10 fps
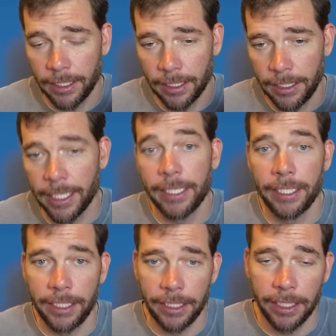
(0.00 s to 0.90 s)
and
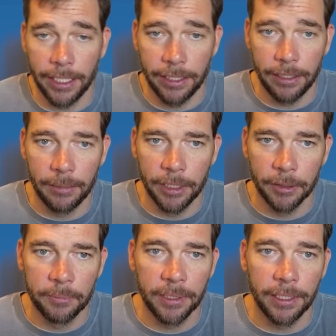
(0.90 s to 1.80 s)
$9.99 a
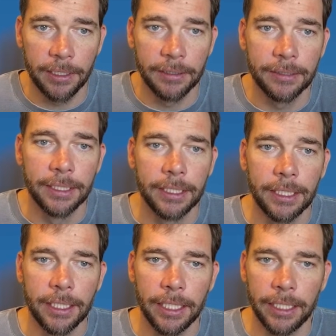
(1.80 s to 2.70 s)
month plans.
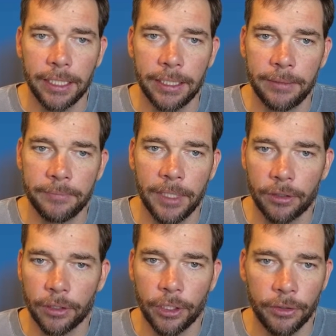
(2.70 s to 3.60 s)
And
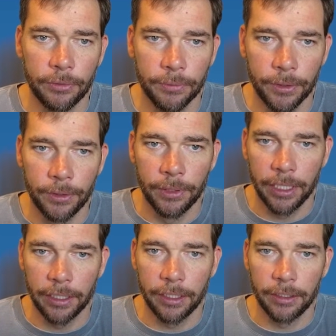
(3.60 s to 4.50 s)
you can go through
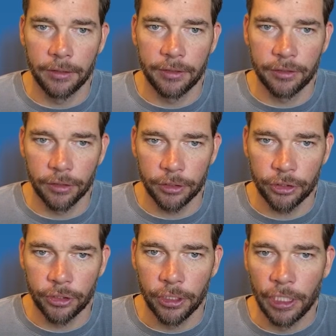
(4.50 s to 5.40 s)
and
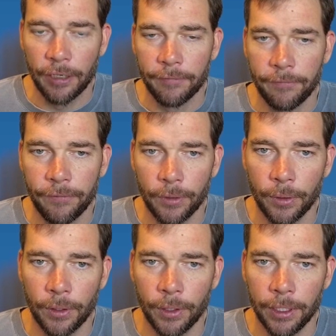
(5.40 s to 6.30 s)
search
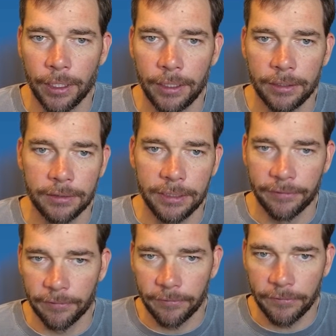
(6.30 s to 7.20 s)
for different